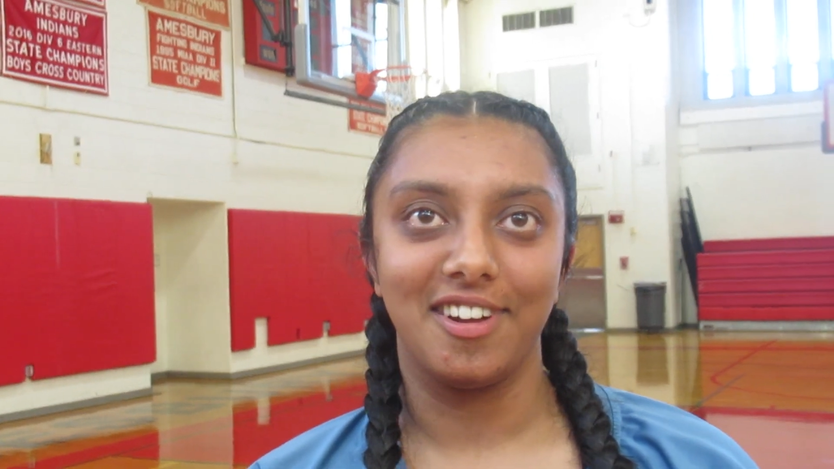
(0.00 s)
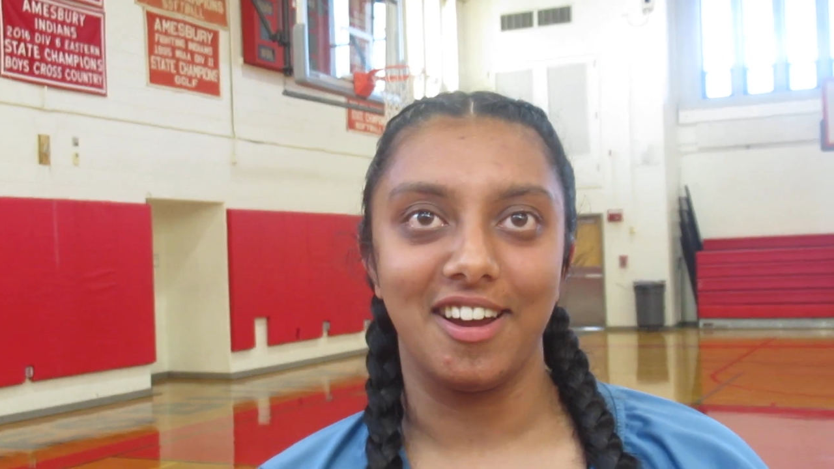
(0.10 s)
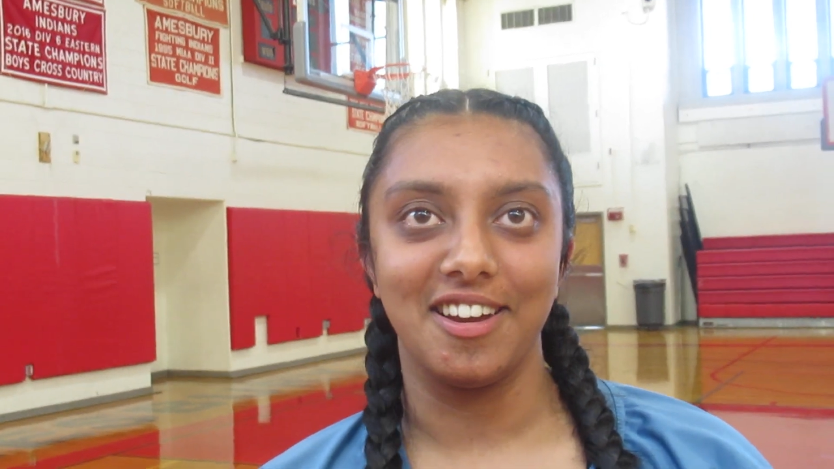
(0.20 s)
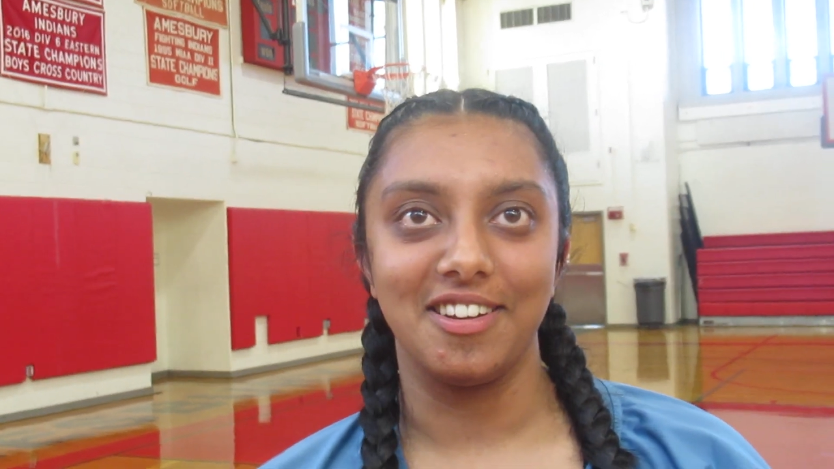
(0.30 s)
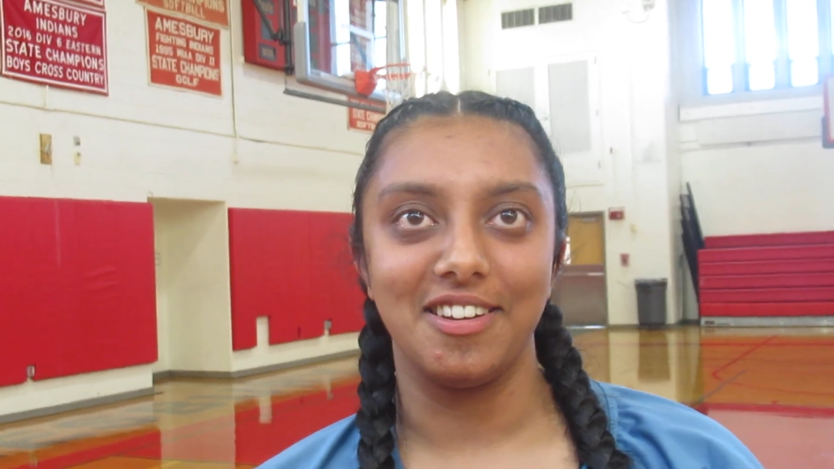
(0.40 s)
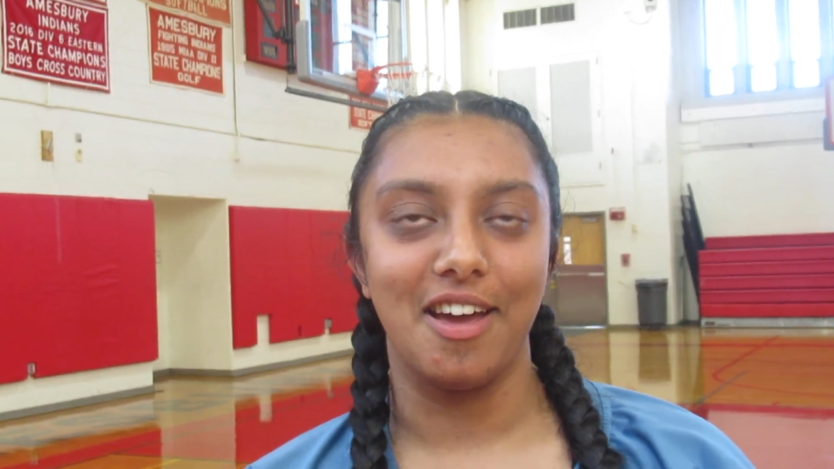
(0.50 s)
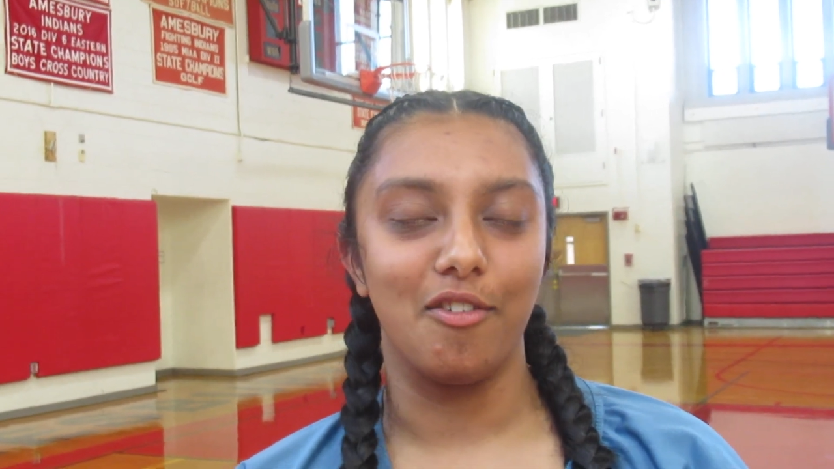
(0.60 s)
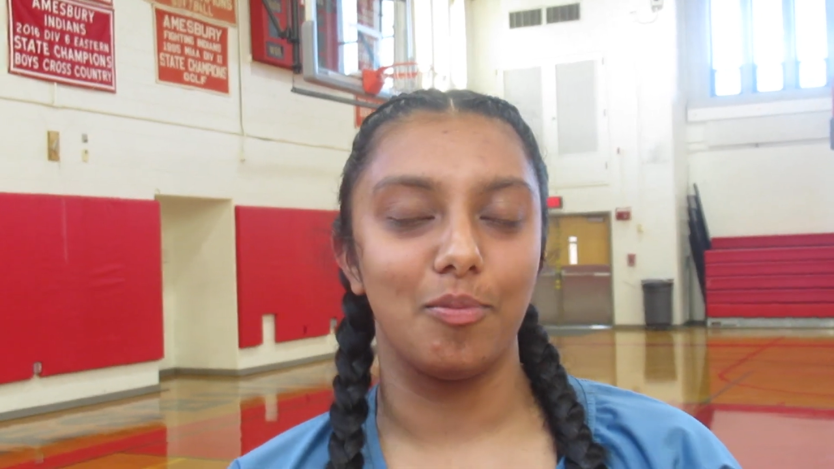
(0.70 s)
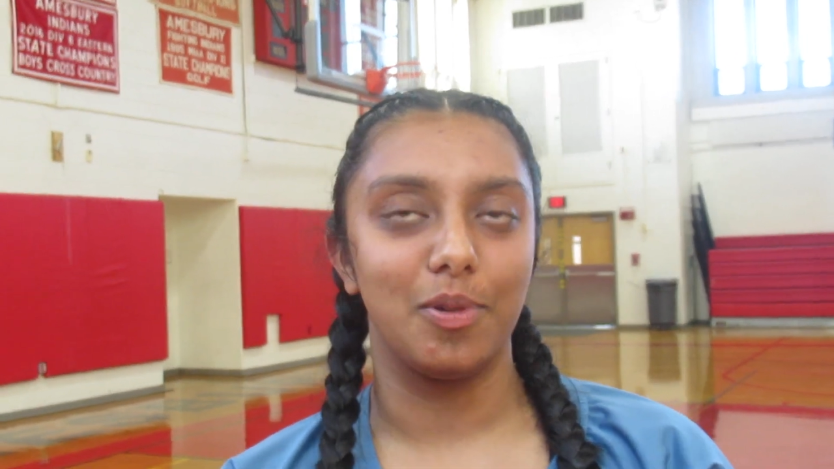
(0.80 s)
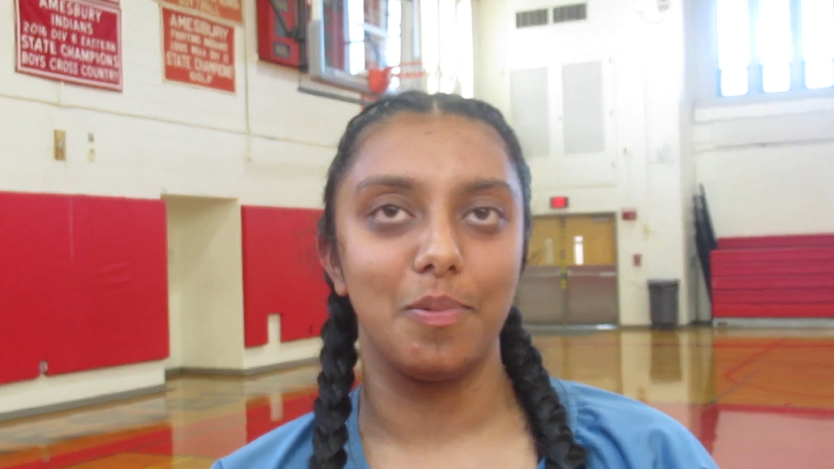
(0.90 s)
I'd
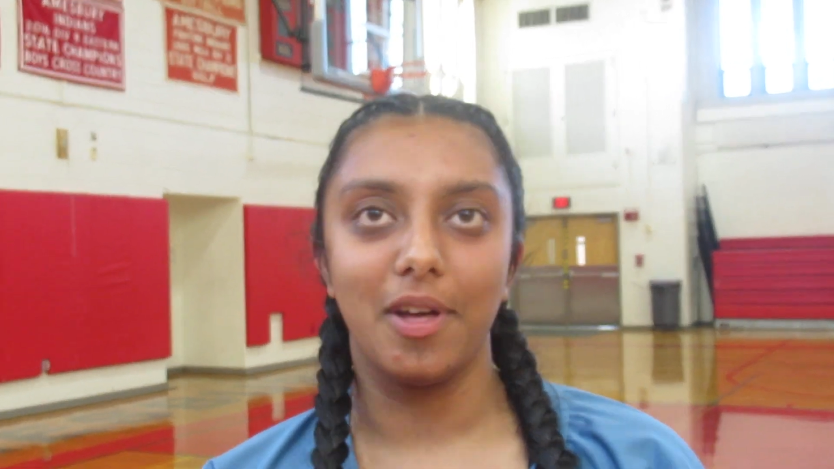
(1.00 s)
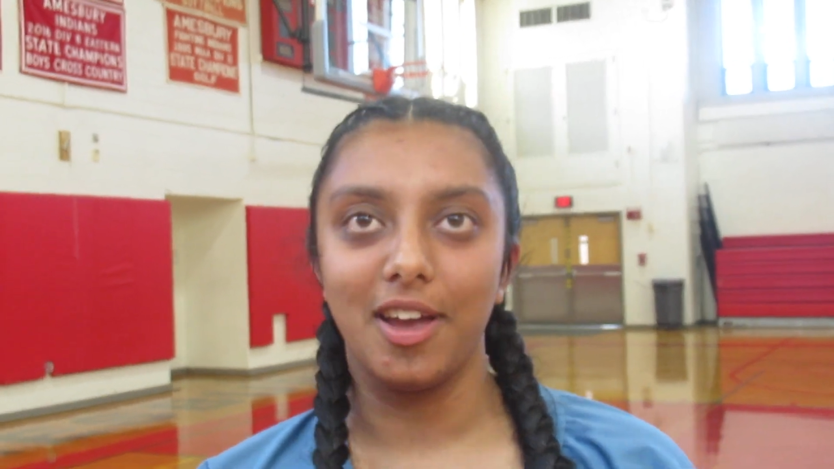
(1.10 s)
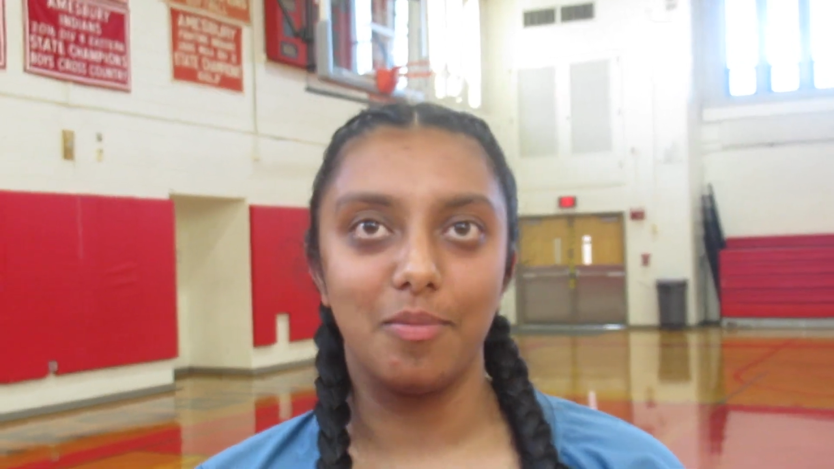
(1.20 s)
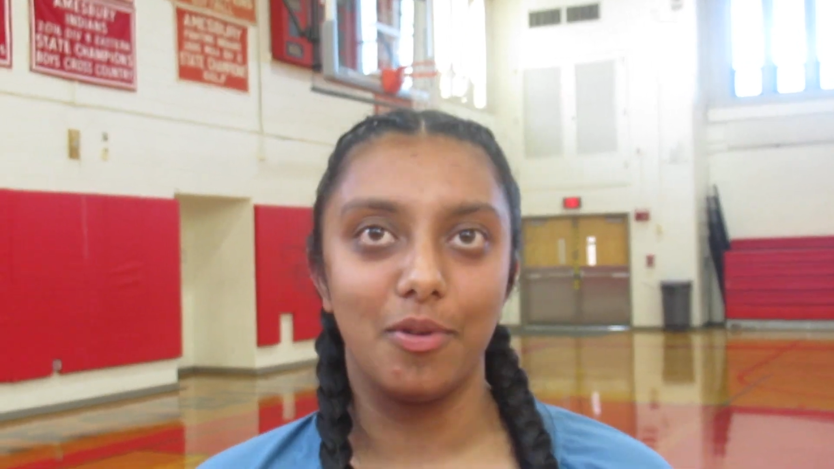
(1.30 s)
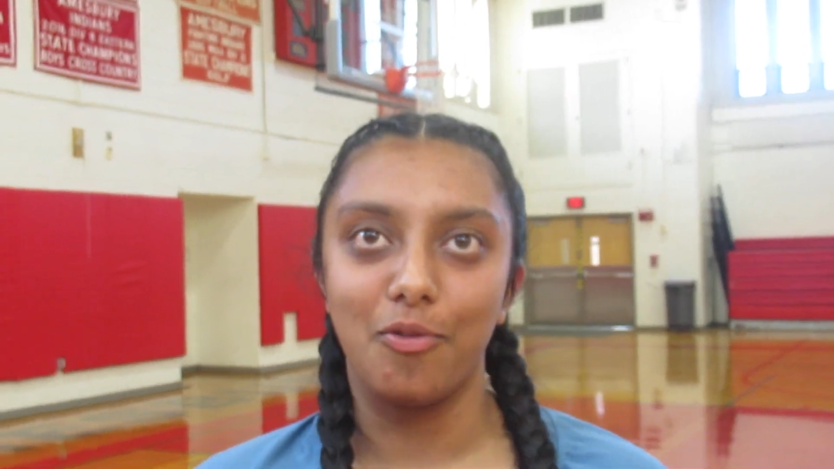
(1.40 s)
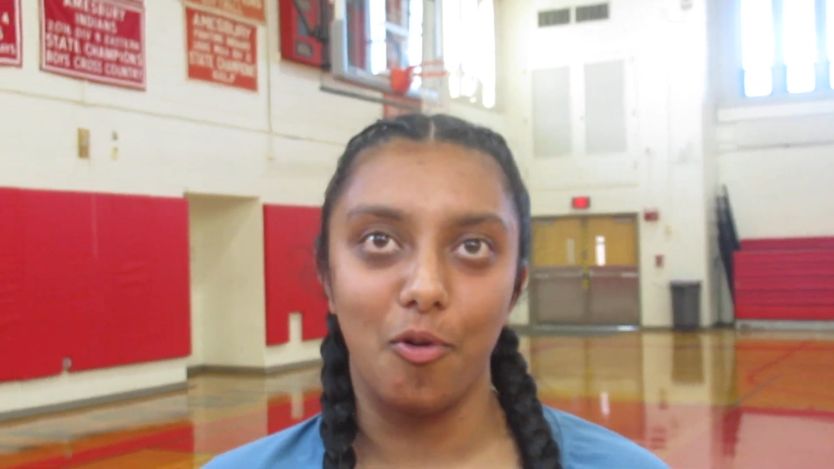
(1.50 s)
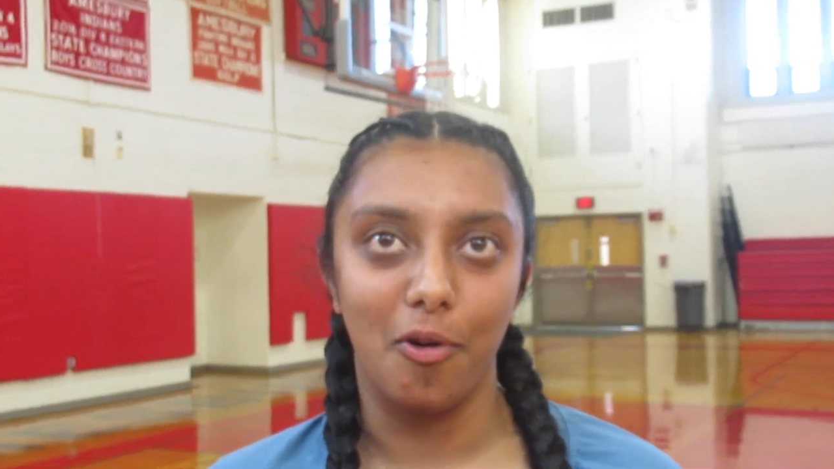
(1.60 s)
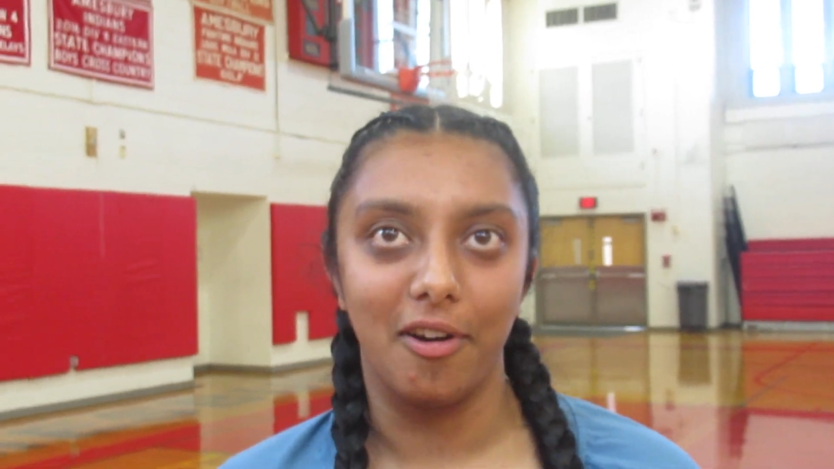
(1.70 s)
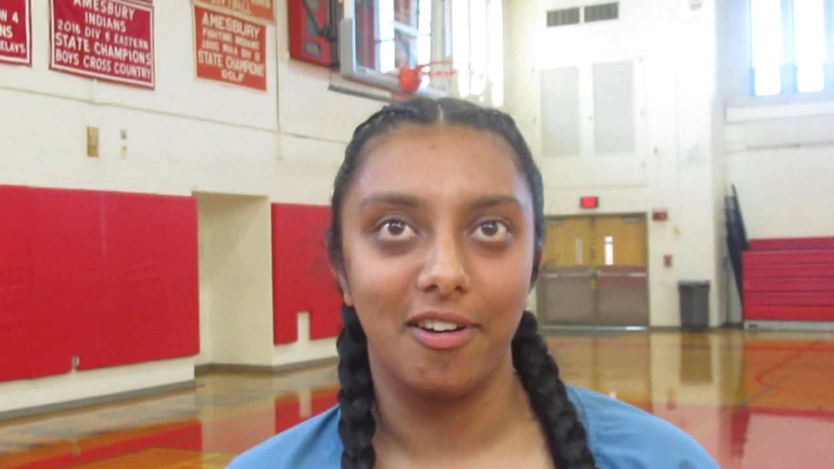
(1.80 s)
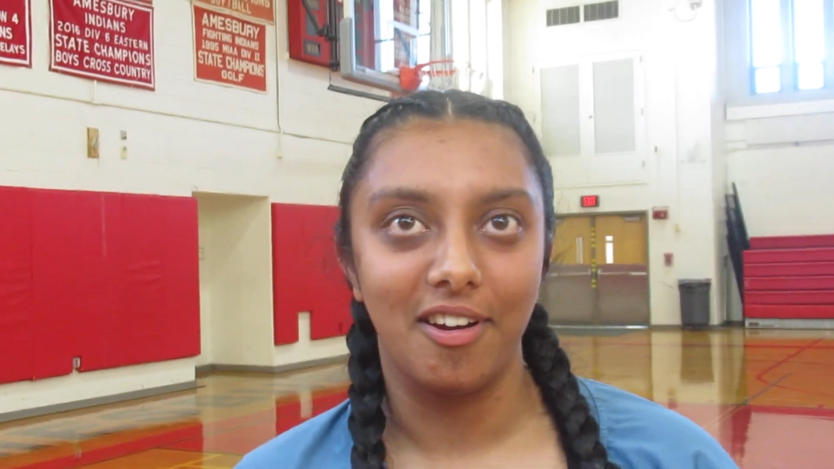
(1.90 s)
never played
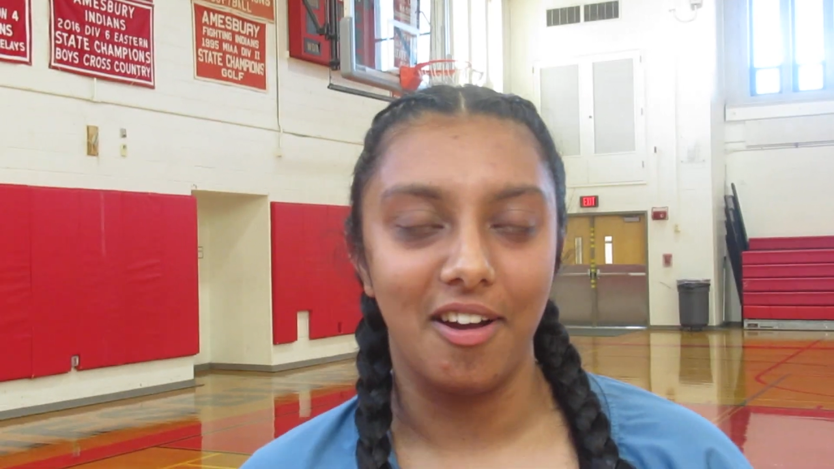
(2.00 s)
before.